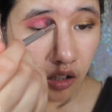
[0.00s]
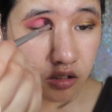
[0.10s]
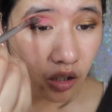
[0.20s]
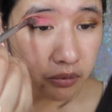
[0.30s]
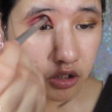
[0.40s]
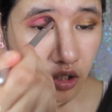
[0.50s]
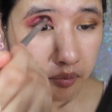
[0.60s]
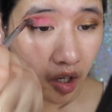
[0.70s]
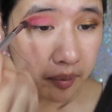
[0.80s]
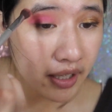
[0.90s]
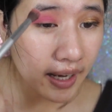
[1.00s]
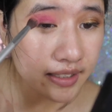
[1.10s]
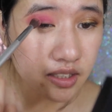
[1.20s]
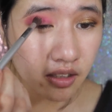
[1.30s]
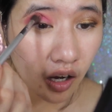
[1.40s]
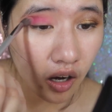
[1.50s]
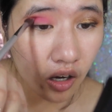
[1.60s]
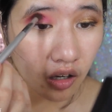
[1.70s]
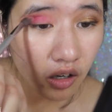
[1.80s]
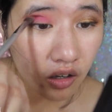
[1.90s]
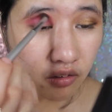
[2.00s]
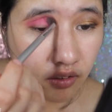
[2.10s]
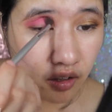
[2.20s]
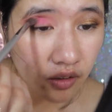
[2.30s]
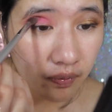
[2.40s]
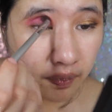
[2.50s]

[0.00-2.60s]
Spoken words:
So I'm using Barbie as an all over.